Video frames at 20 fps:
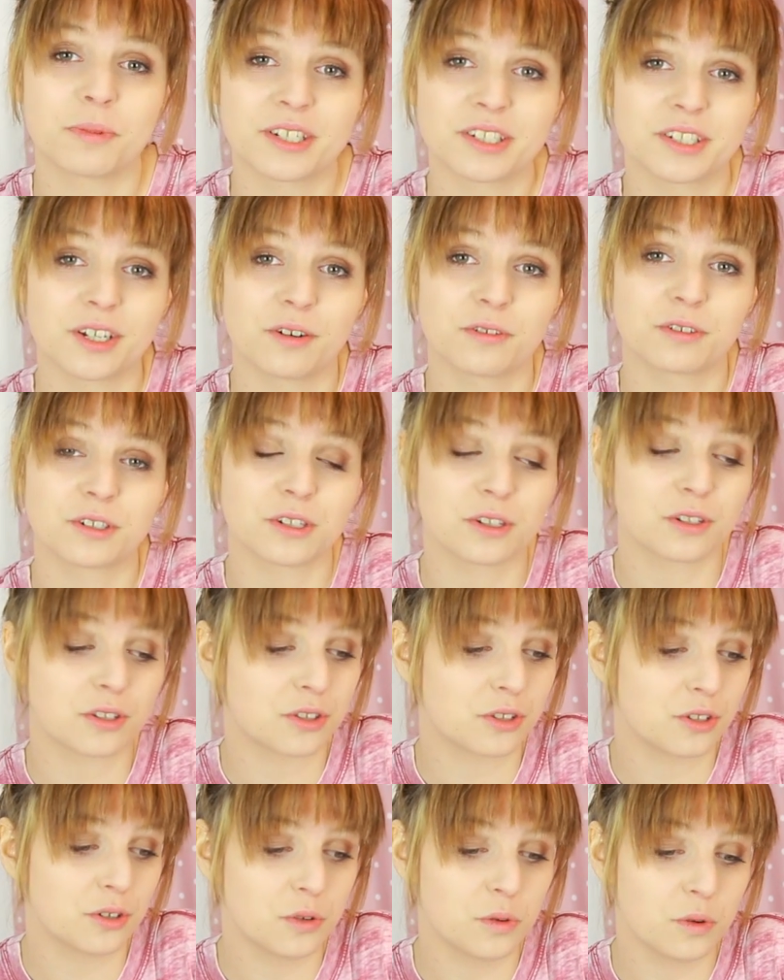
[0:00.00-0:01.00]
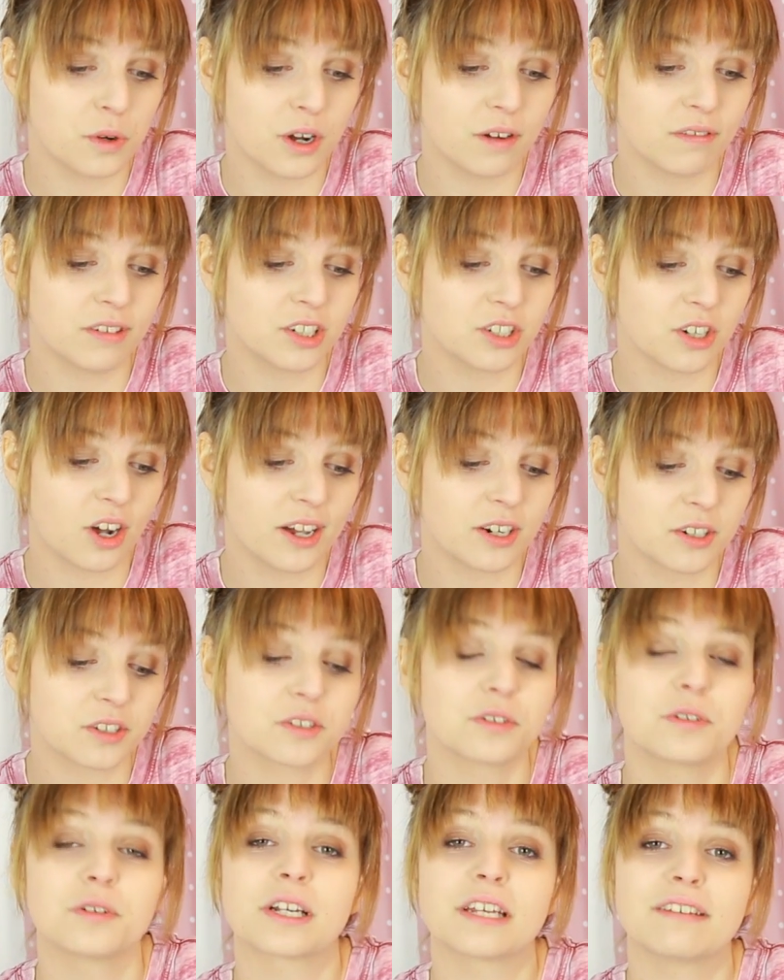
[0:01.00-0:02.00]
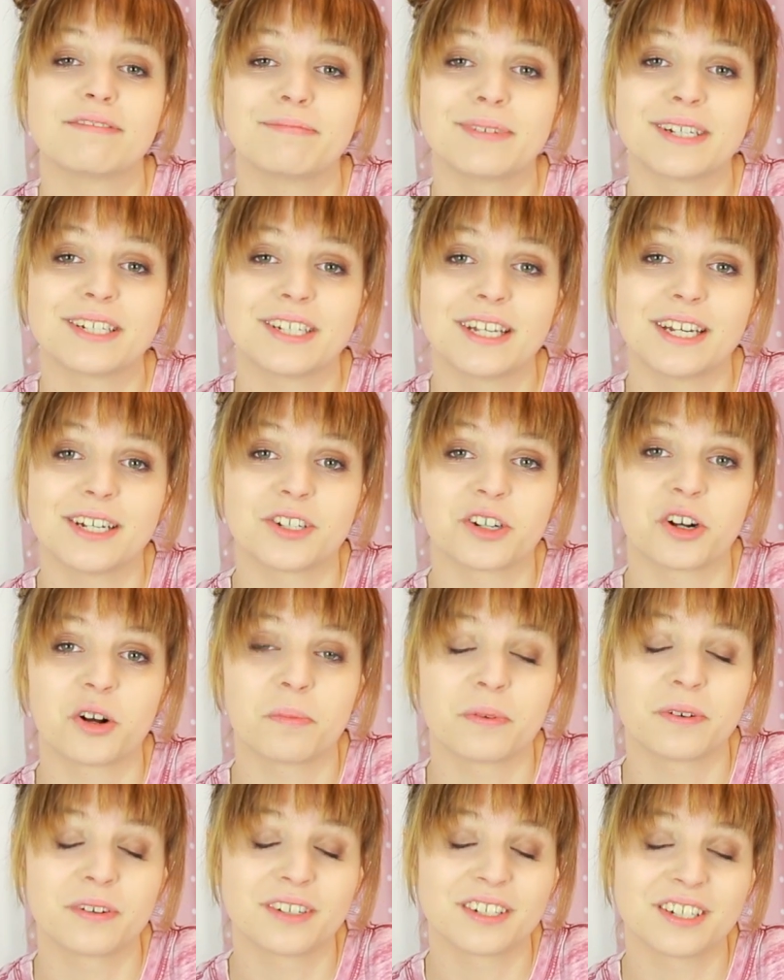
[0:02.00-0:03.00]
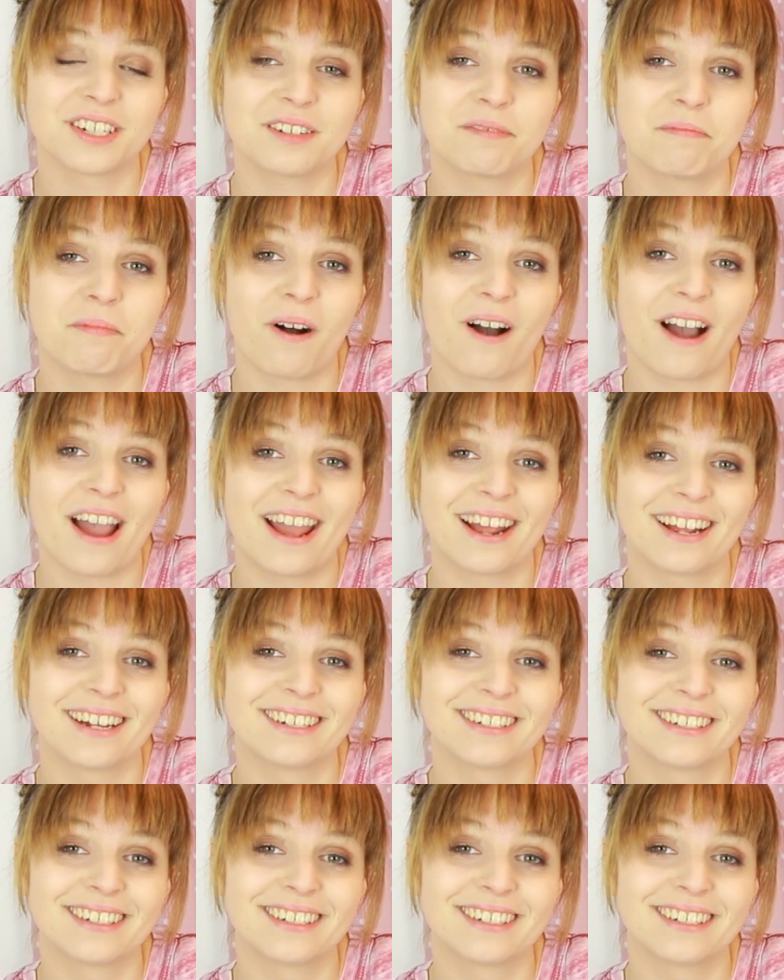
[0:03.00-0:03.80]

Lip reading: myself to the thought of a dinosaur giving me a tit job. Goodbye.